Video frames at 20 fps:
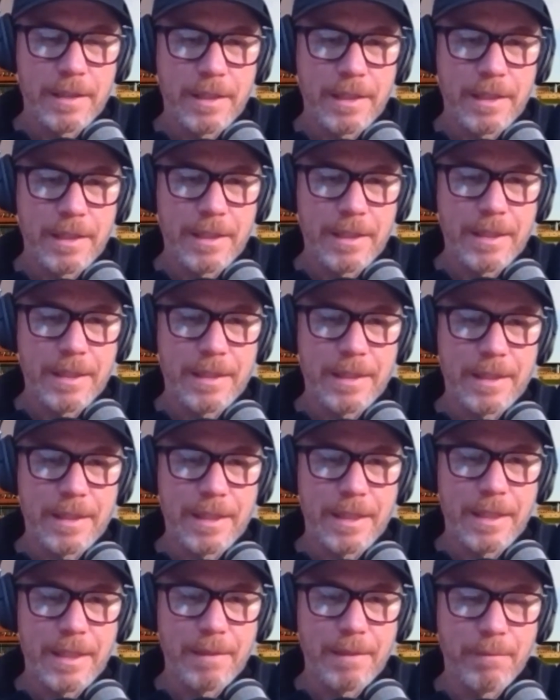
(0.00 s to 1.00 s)
And
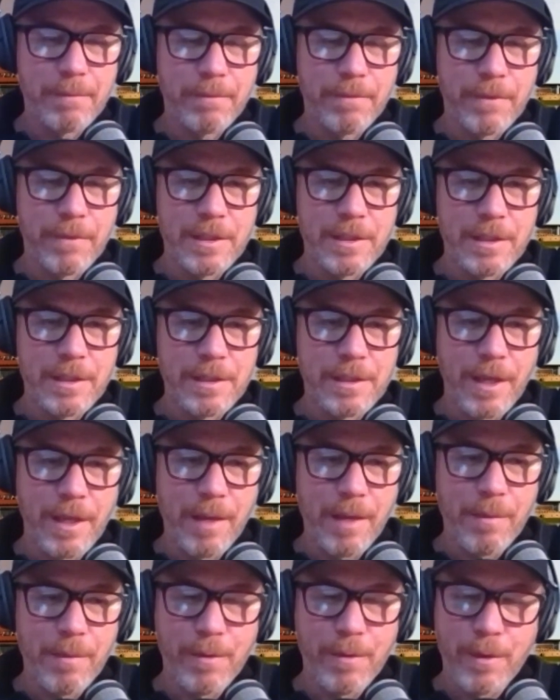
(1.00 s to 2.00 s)
listeners,
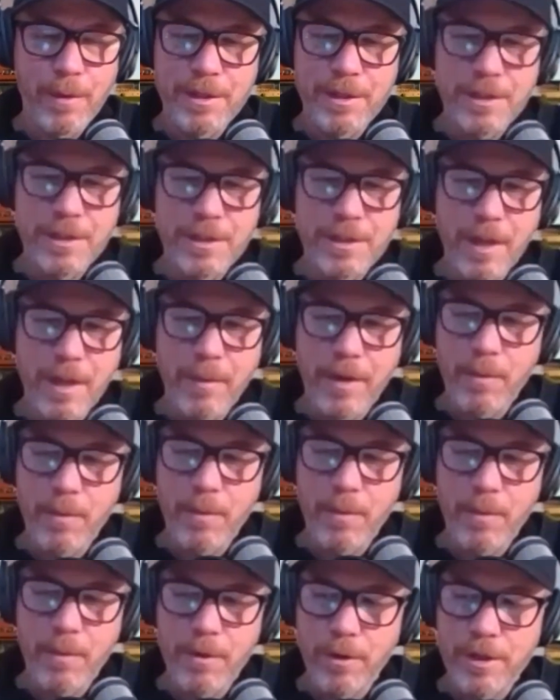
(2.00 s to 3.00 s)
keep the questions coming in. We
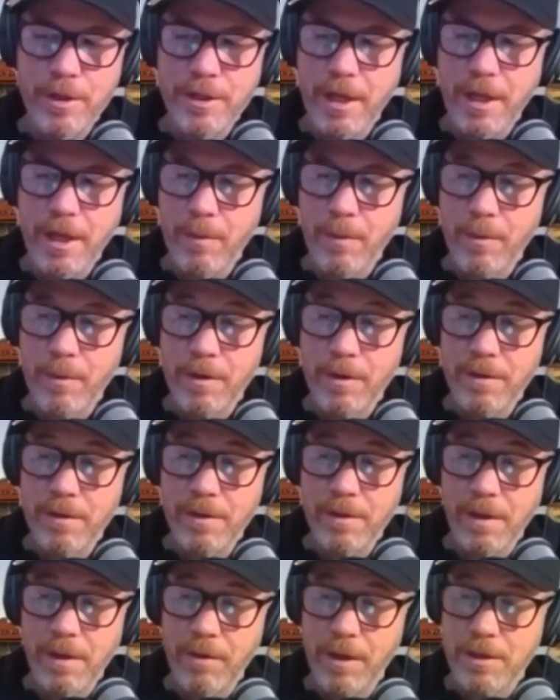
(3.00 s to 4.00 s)
do appreciate them, and it's
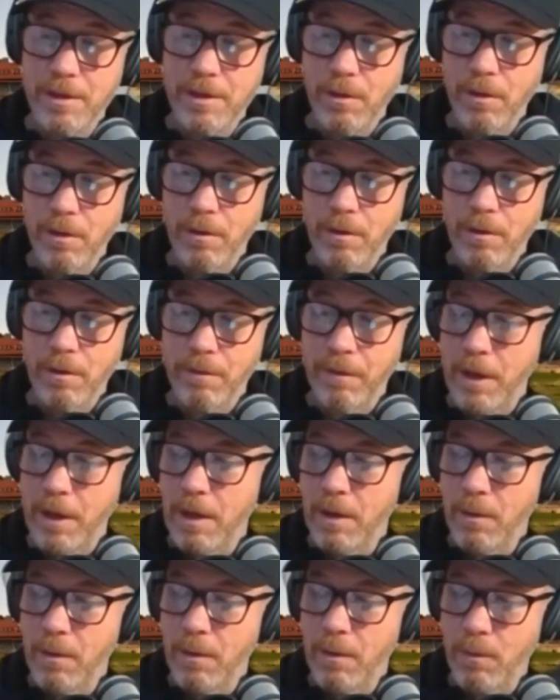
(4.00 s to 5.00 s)
giving us a lot of
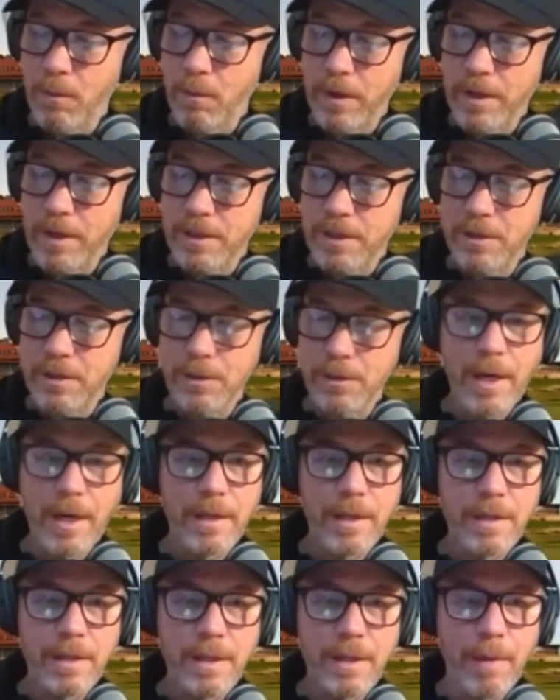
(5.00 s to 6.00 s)
reason to
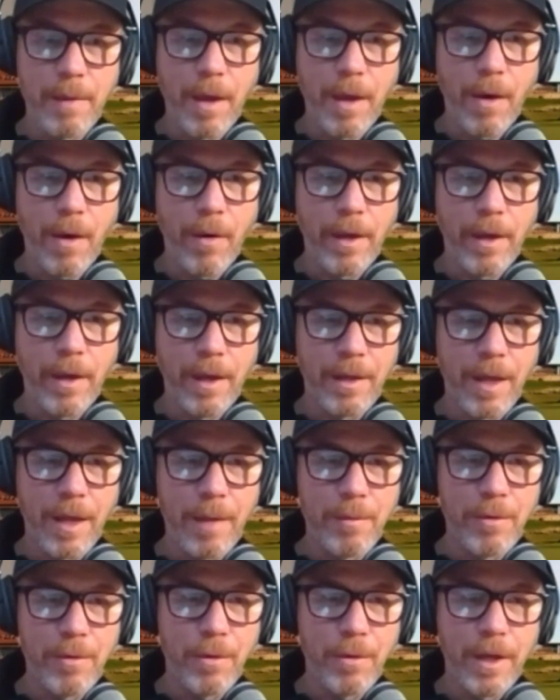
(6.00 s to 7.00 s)
keep going and
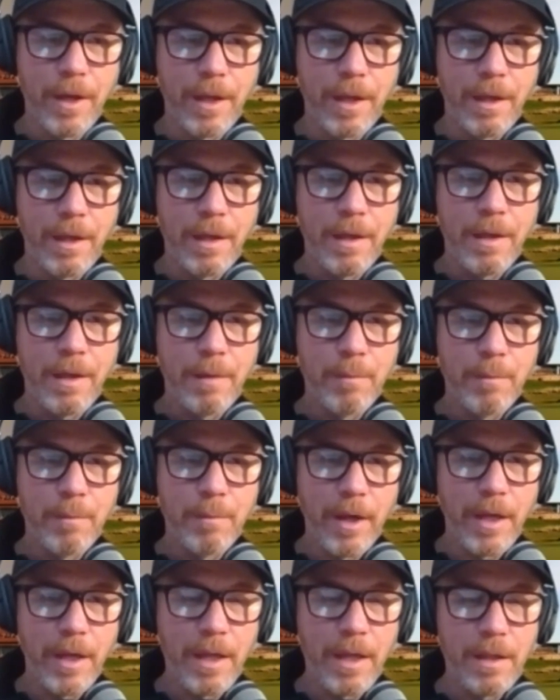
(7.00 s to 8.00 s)
keep talking.
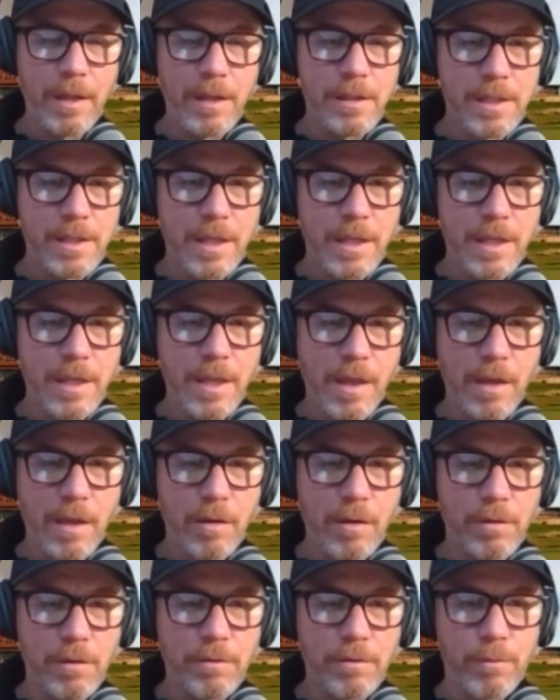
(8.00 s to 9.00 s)
Blakey, unless there's anything else
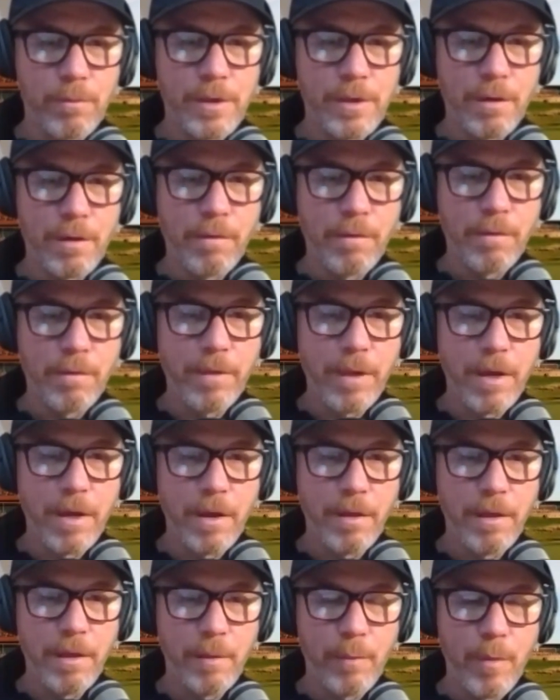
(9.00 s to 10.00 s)
from yourself there,
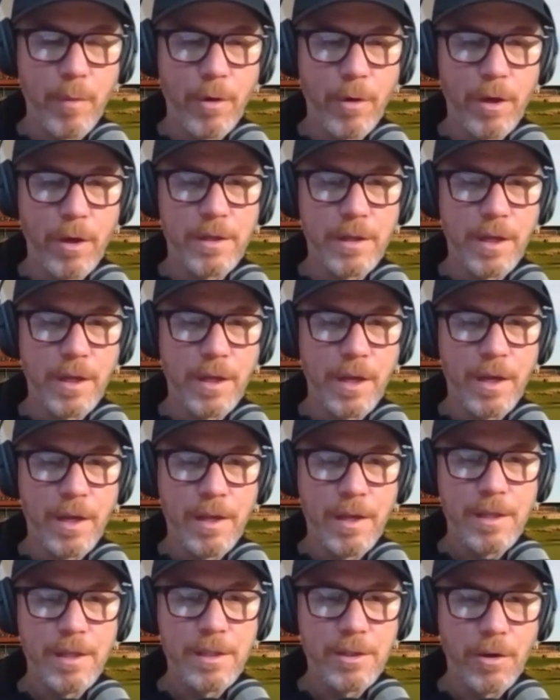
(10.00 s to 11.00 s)
I think we might
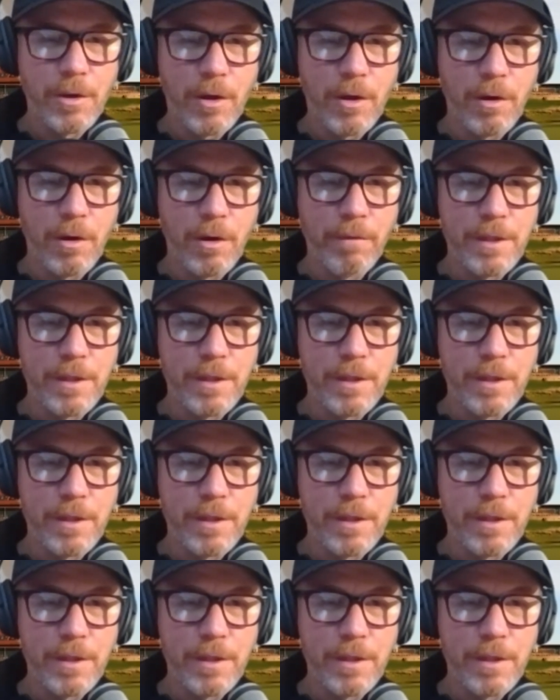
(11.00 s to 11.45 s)
sign off on this